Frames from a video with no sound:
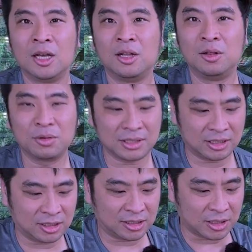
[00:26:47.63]
It looks
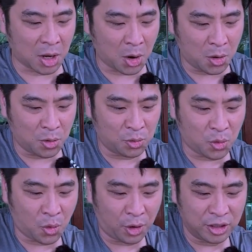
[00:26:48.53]
so
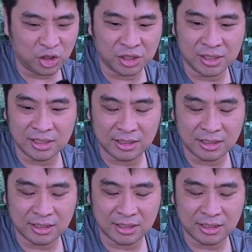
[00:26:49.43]
gorgeous.